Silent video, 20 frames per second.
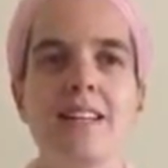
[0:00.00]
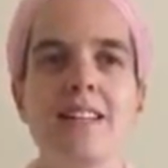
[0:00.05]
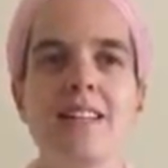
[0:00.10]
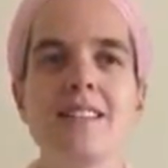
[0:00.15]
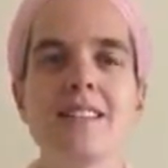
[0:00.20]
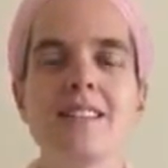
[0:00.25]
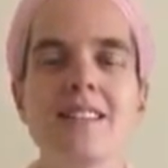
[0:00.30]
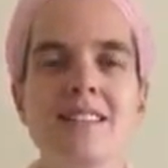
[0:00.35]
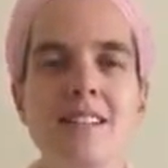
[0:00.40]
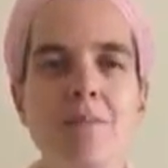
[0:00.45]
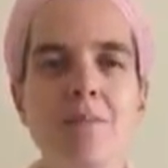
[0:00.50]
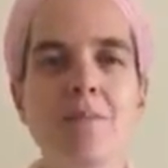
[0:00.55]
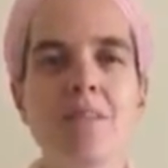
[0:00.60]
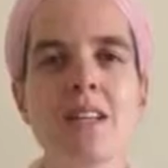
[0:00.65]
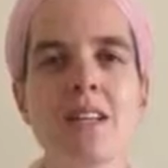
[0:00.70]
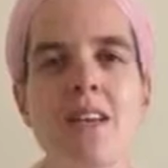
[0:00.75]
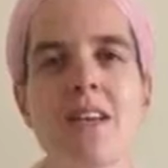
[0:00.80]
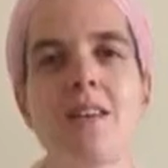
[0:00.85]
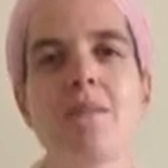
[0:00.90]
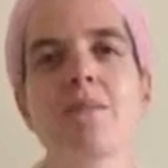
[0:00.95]

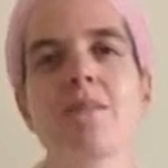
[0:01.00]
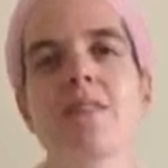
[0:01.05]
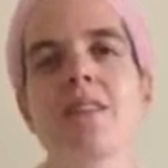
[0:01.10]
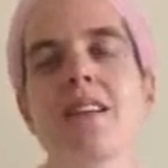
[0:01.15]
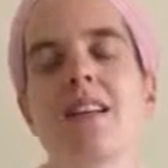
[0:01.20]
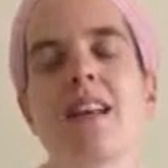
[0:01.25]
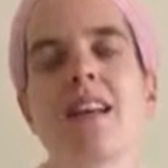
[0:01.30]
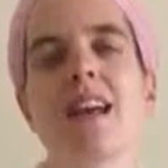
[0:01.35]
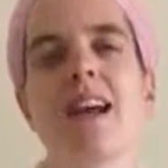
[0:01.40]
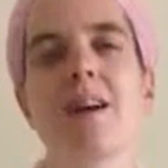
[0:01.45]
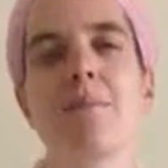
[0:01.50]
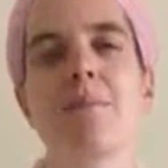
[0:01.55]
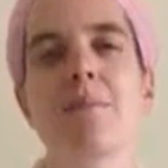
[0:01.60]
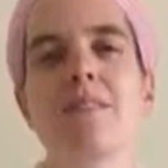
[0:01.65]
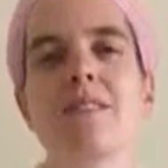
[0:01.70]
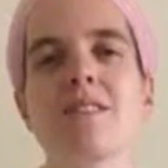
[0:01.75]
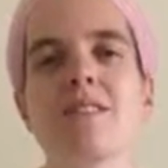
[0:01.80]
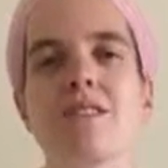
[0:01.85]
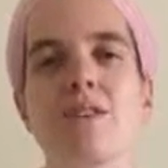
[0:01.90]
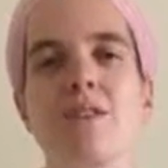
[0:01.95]
Sometimes it
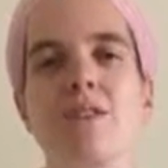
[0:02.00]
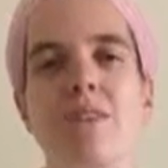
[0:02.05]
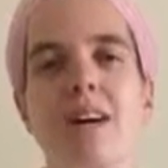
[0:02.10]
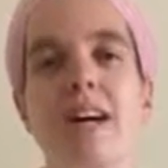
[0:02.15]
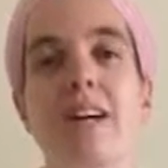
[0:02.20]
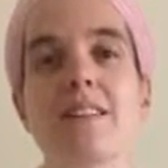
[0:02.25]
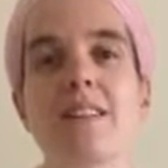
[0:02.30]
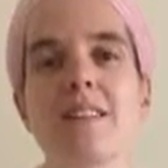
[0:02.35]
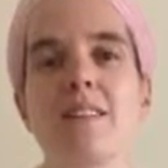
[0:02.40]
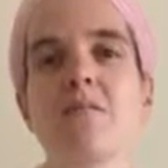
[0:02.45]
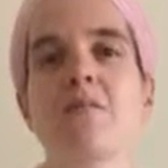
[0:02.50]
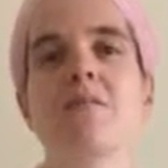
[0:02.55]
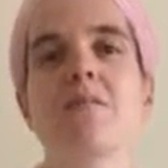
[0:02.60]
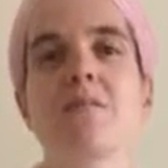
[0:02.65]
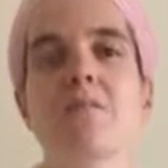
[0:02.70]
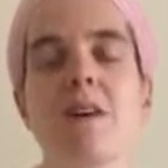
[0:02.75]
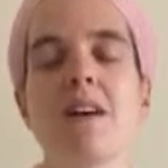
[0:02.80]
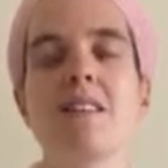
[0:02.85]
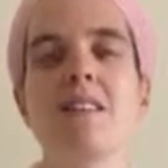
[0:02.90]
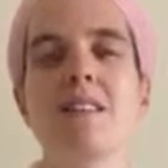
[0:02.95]
happens so fast, the
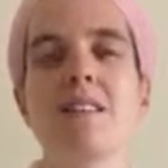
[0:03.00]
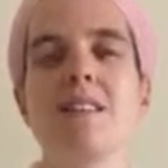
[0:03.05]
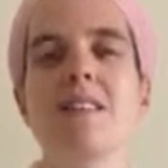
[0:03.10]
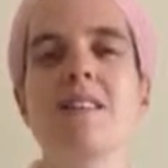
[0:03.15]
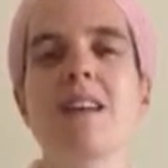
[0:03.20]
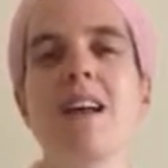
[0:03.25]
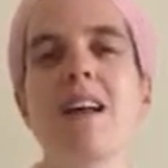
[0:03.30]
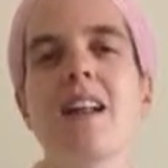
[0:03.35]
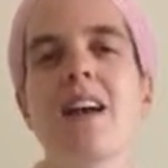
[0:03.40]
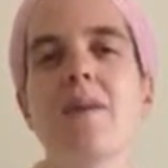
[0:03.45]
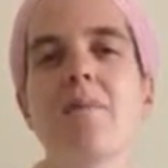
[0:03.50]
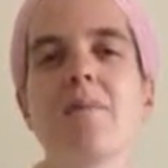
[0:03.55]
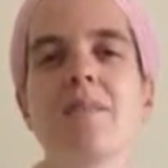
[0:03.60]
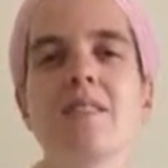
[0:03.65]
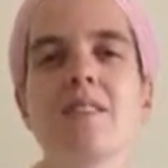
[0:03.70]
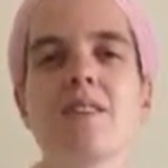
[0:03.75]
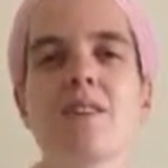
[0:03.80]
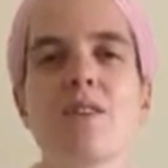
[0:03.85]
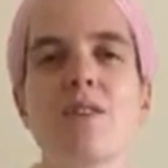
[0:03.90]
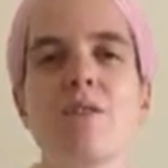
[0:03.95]
response inside
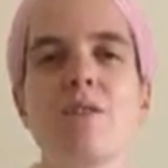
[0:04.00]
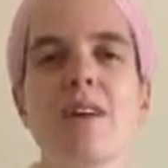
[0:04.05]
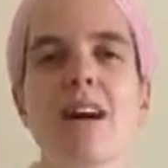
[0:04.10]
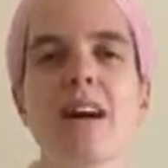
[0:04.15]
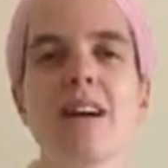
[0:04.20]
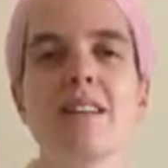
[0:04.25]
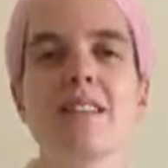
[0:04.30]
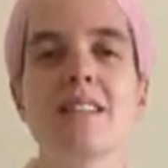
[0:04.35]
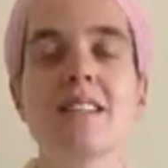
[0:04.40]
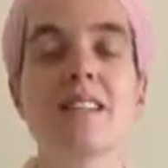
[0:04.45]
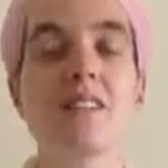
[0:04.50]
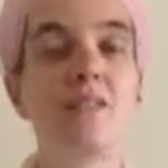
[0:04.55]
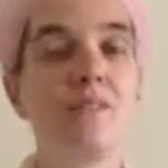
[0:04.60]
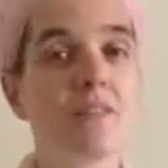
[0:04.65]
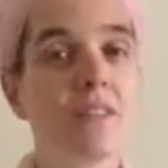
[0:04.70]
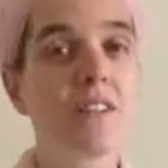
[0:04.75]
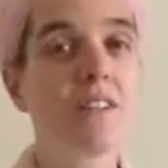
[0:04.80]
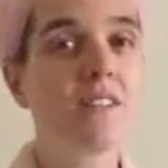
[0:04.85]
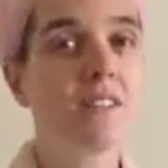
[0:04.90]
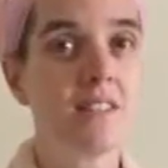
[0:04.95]
happens so fast, that it
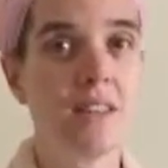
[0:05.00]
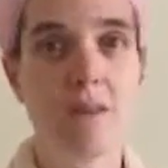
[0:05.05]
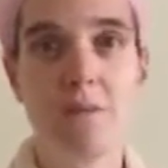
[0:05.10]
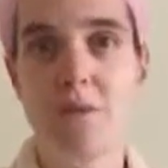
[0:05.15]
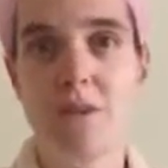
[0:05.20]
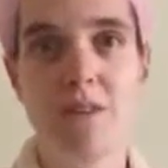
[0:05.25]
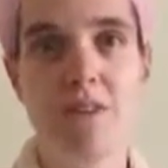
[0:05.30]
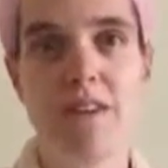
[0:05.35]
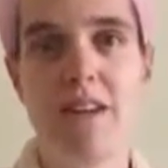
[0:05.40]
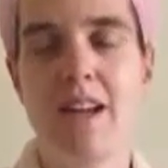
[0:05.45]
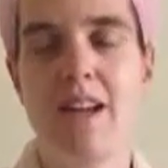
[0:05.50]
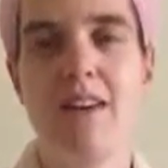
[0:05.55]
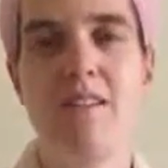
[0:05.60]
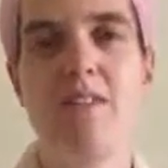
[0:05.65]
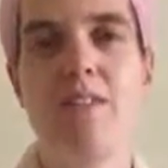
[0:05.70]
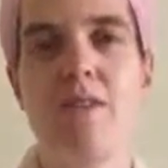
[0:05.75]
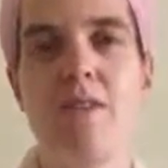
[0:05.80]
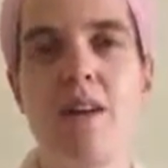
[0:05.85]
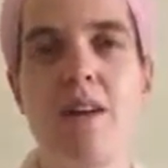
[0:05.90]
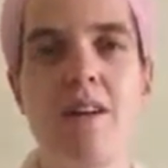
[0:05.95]
feels like we don't have
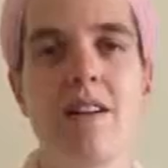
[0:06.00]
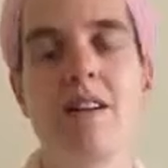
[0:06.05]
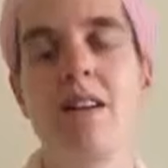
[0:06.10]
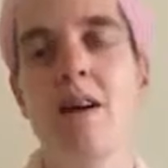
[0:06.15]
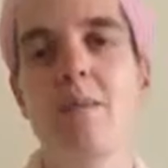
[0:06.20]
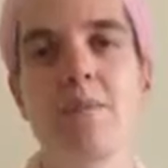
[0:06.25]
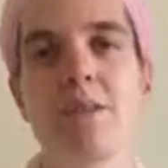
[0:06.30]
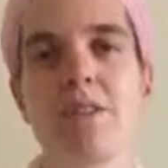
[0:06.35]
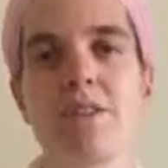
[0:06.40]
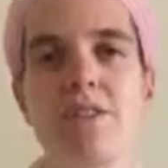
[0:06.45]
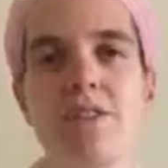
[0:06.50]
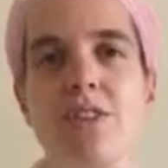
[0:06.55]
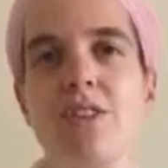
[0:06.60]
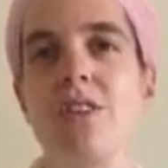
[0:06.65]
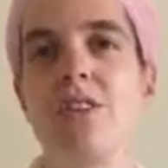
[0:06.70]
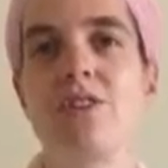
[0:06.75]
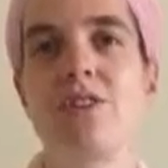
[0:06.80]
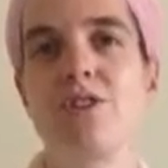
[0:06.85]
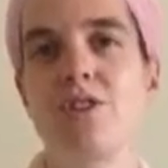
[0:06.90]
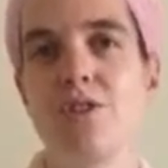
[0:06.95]
an
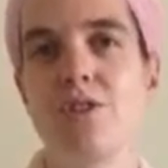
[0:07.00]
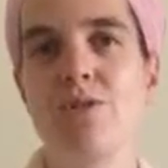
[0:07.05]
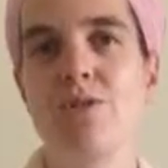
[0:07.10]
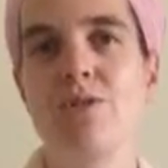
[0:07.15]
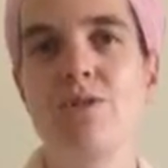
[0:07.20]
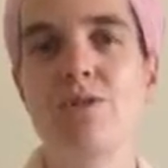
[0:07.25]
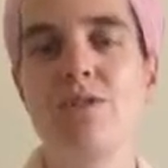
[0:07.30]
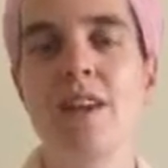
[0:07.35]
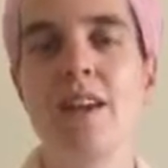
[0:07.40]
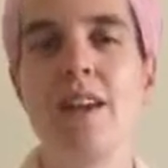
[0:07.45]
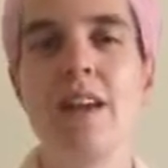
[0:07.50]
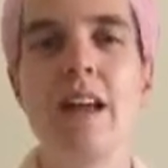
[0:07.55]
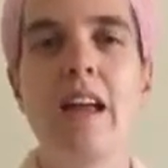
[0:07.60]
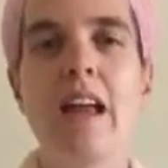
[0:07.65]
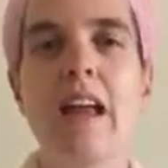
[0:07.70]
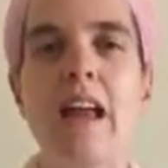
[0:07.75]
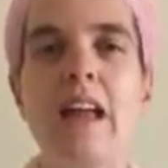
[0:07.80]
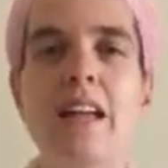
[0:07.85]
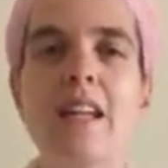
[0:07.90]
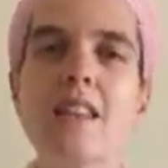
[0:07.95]
opportunity to choose.
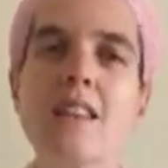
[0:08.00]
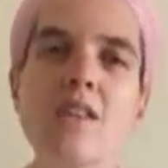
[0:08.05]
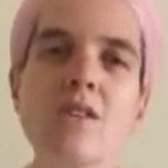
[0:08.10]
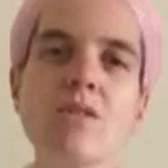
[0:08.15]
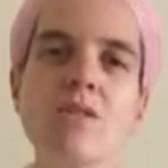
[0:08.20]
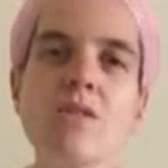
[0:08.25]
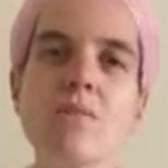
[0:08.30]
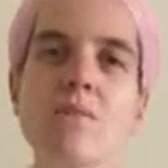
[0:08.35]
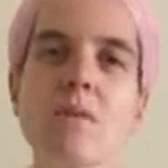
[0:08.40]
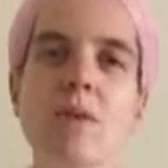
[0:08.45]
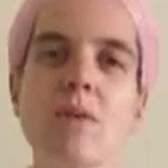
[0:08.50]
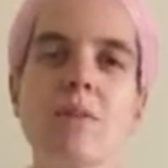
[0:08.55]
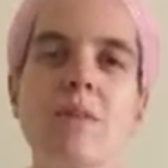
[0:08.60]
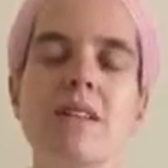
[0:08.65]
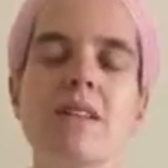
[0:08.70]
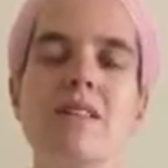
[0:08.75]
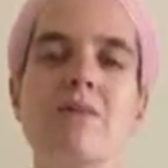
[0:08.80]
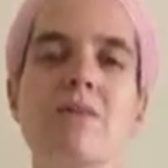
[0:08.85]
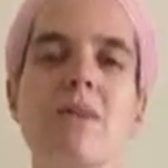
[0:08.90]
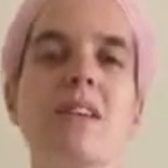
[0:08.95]
And in those
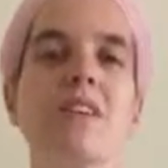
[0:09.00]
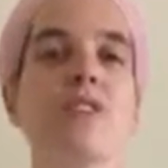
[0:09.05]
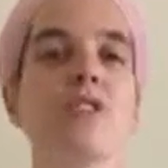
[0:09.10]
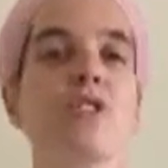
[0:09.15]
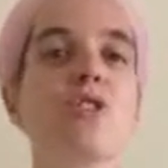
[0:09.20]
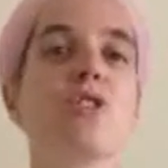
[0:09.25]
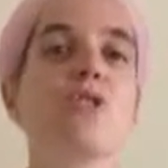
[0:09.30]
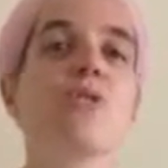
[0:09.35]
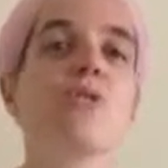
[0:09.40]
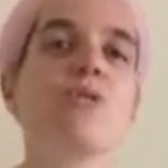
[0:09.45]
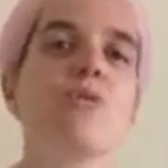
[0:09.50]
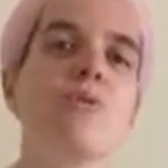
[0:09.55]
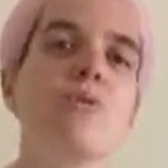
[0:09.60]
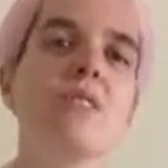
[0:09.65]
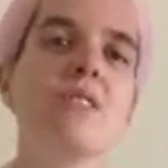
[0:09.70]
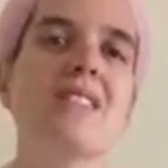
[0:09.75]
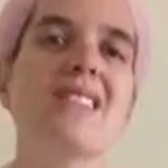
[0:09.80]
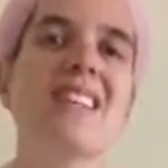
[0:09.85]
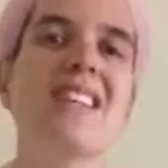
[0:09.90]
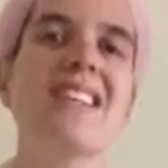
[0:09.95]
moments, we can
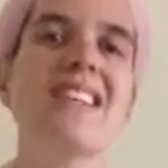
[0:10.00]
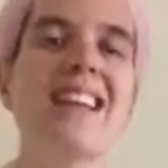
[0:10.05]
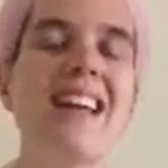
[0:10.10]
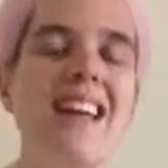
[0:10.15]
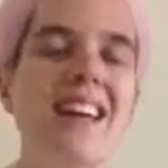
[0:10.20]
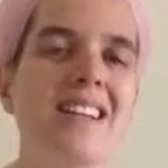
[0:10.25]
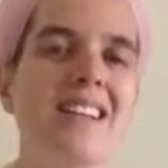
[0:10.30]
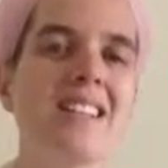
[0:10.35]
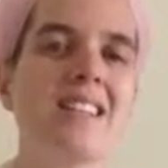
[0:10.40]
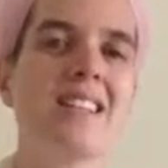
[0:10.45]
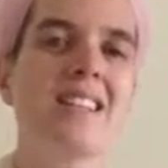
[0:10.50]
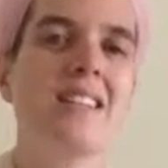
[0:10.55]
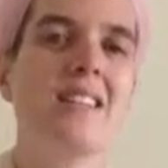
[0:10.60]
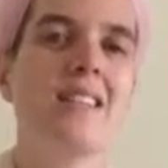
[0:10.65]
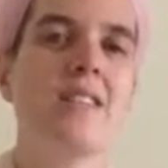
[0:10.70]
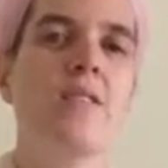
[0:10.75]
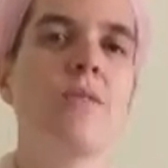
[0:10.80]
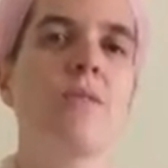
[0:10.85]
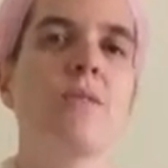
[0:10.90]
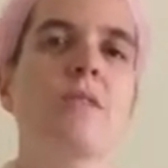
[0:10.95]
choose the next
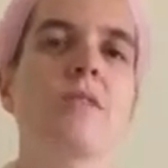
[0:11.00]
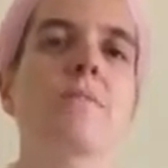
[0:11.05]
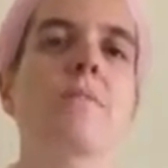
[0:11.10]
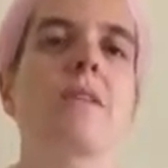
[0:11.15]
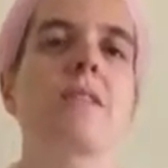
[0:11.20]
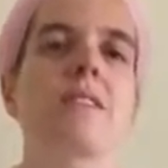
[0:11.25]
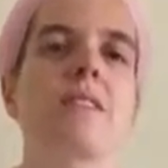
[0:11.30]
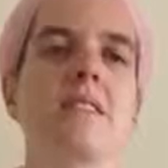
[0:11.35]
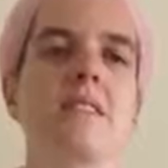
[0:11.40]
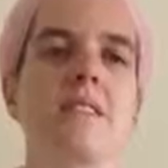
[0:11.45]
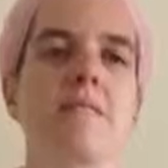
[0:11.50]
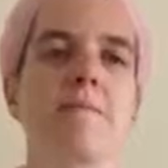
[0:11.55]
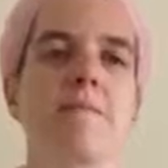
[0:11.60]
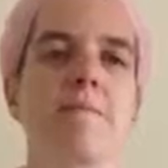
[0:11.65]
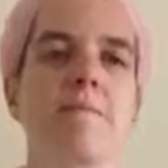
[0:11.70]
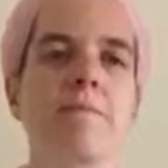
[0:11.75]
response.